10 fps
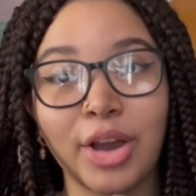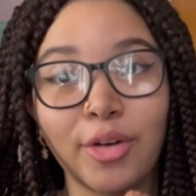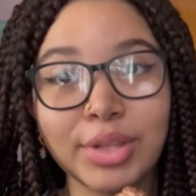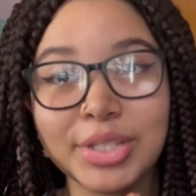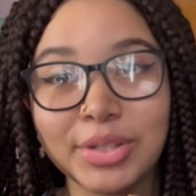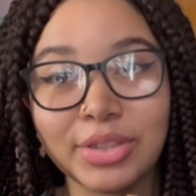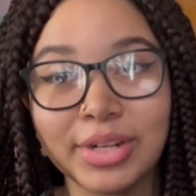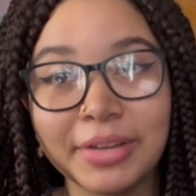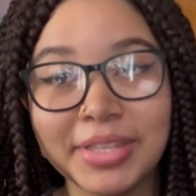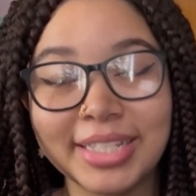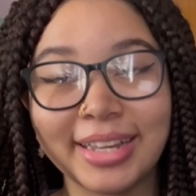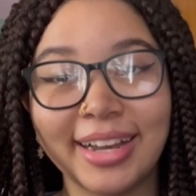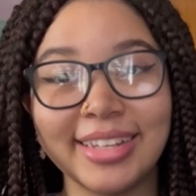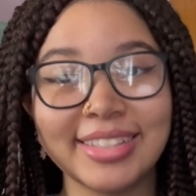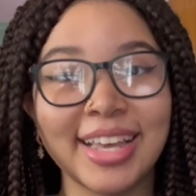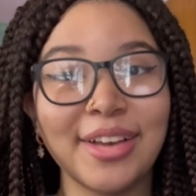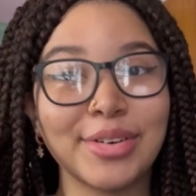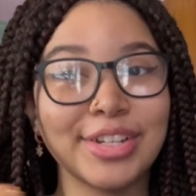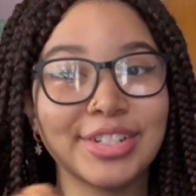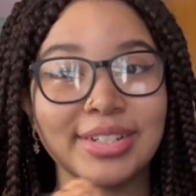Only sold 3 of these guys,
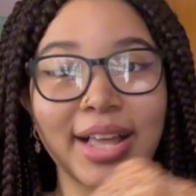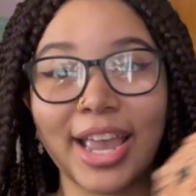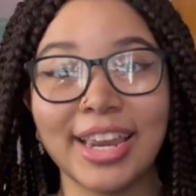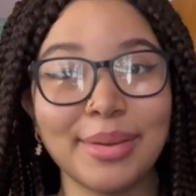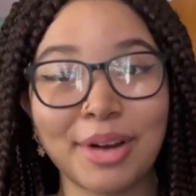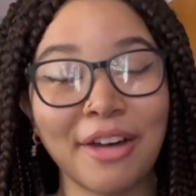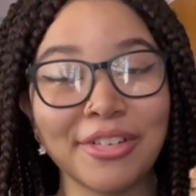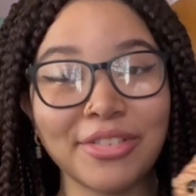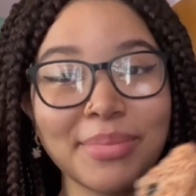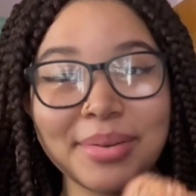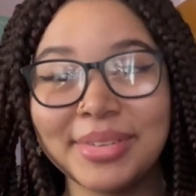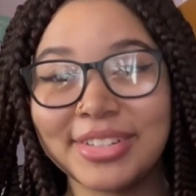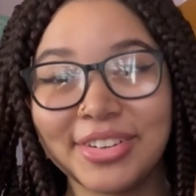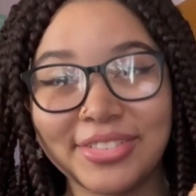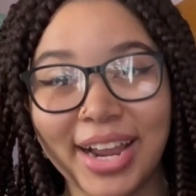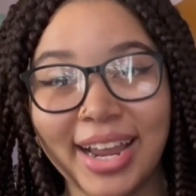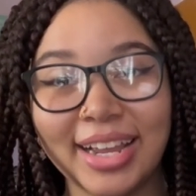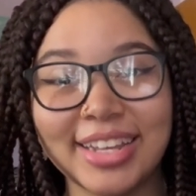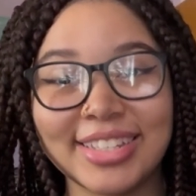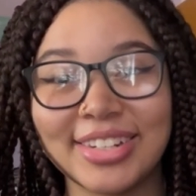which any profit from them is
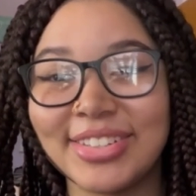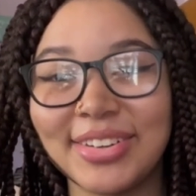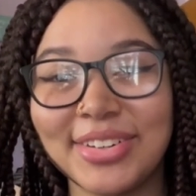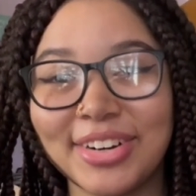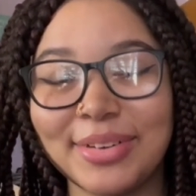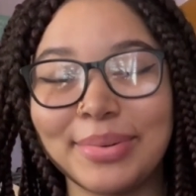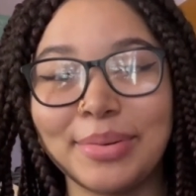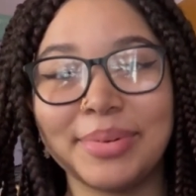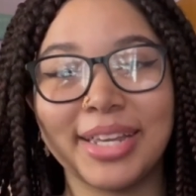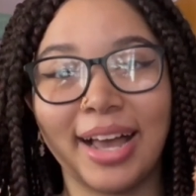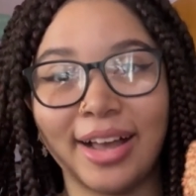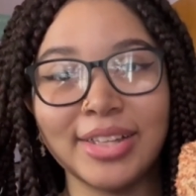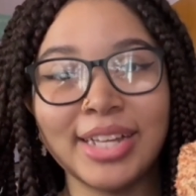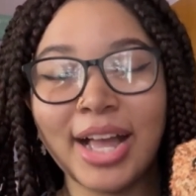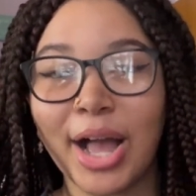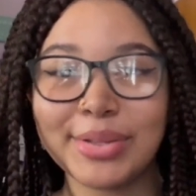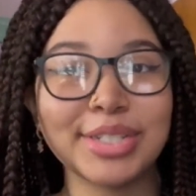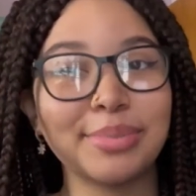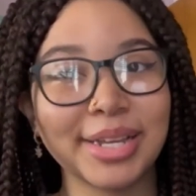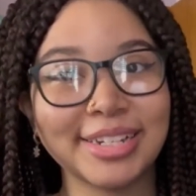great because they're so adorable. But yeah, I was
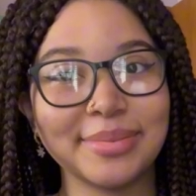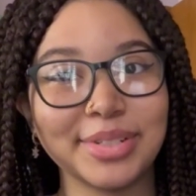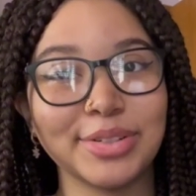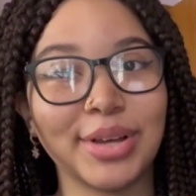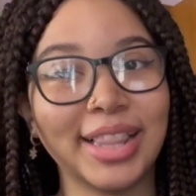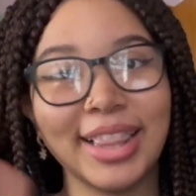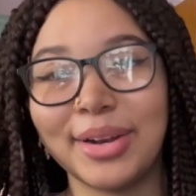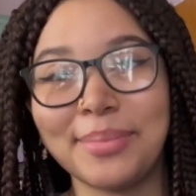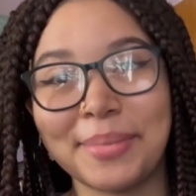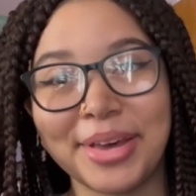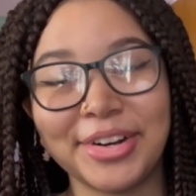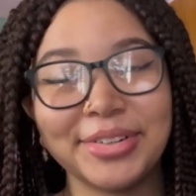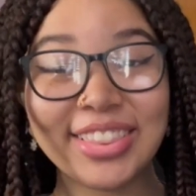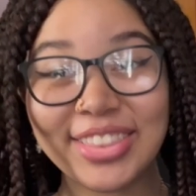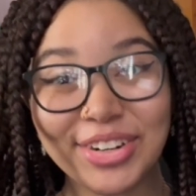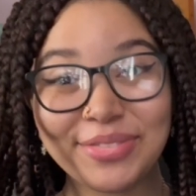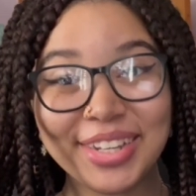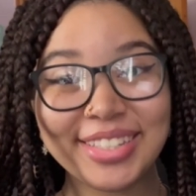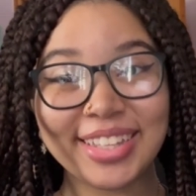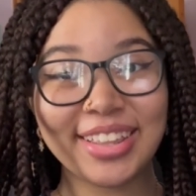expecting them to do a little bit better. The third
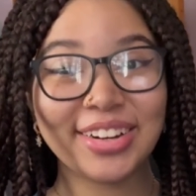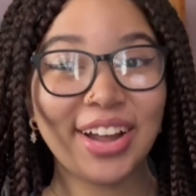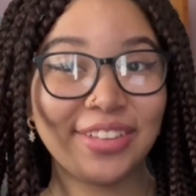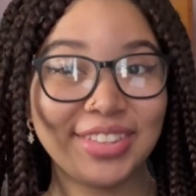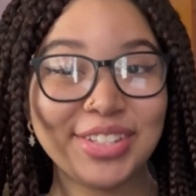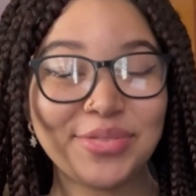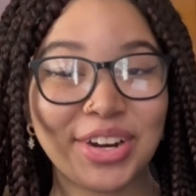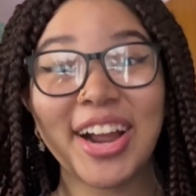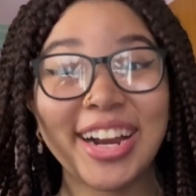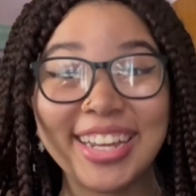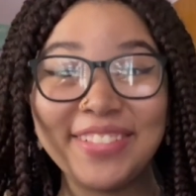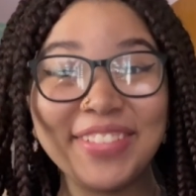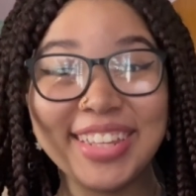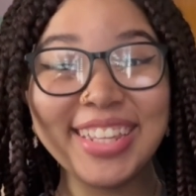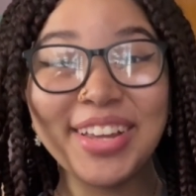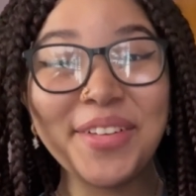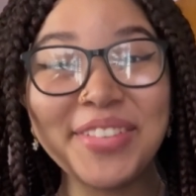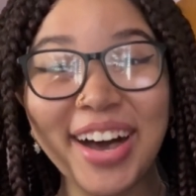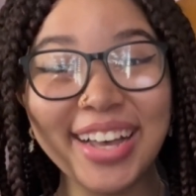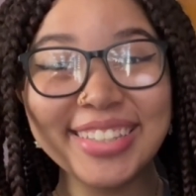bestseller of this market are gonna be the
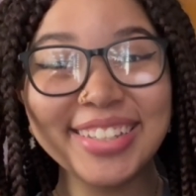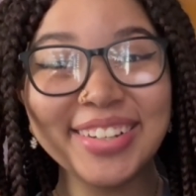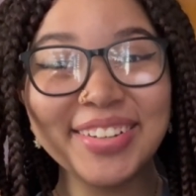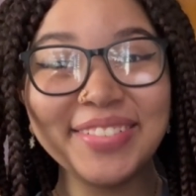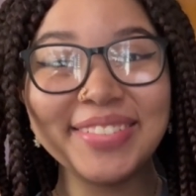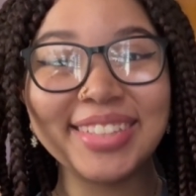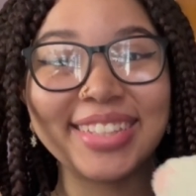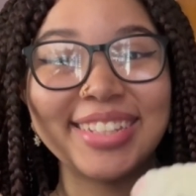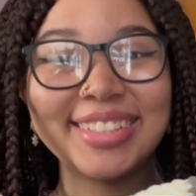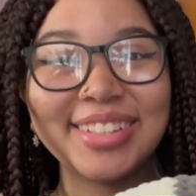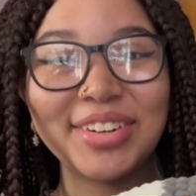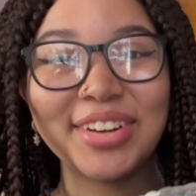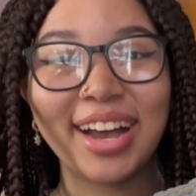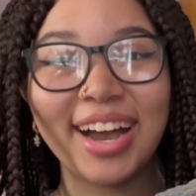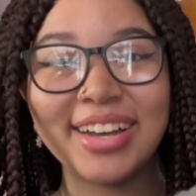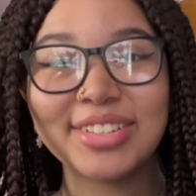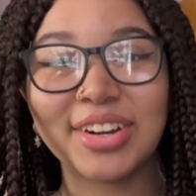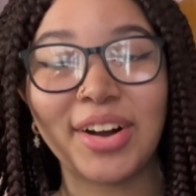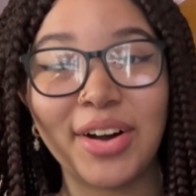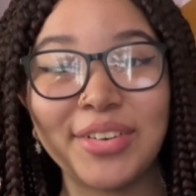opossums. These little guys
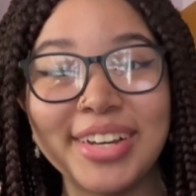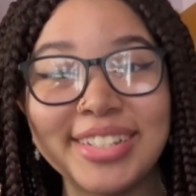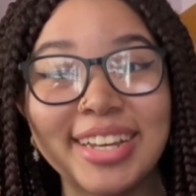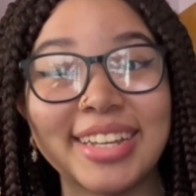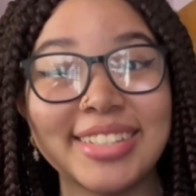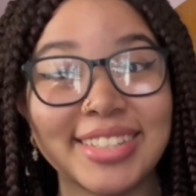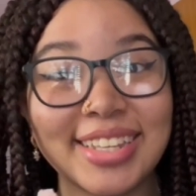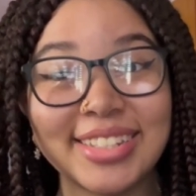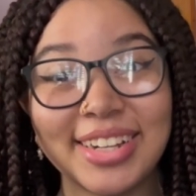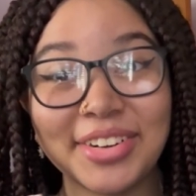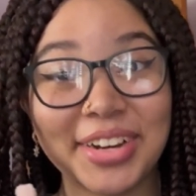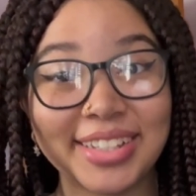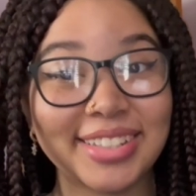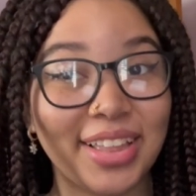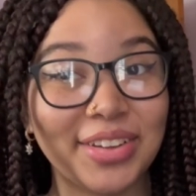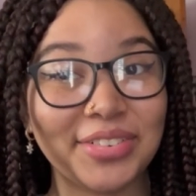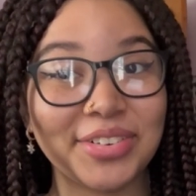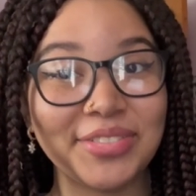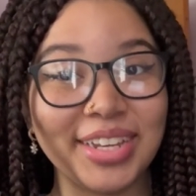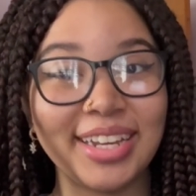are always a consistent great seller for
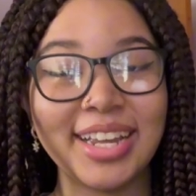me.